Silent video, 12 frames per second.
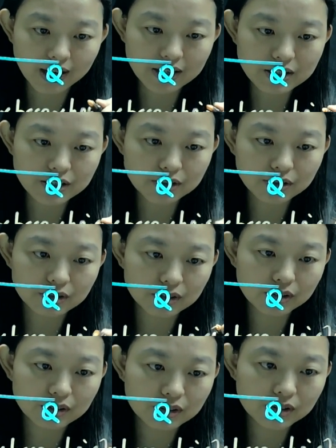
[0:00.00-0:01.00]
right?
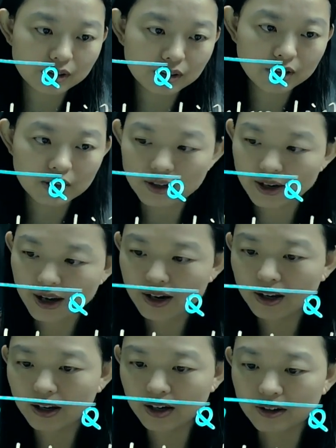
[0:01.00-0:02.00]

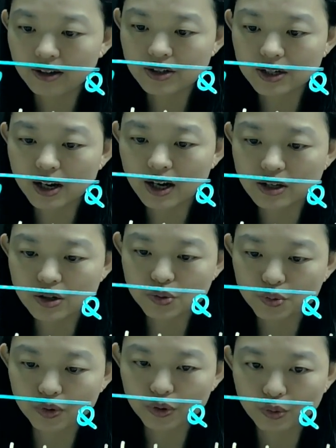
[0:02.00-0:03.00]
And then in this
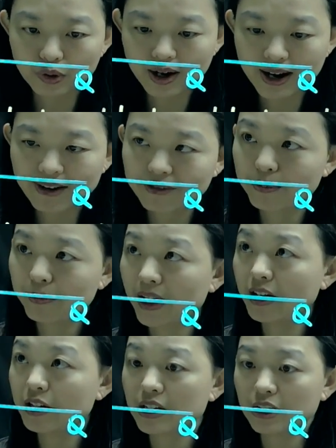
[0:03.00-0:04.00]
case, we will have the
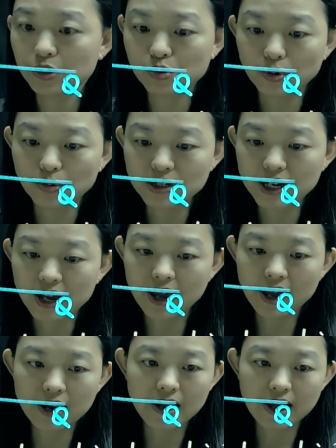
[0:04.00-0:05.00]
base equal
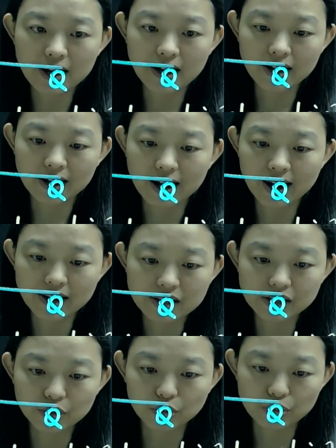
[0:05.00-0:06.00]
10 and then the
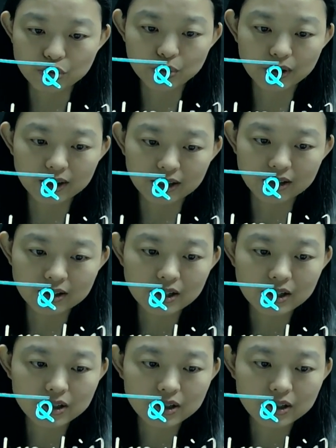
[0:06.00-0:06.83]
height equal 20.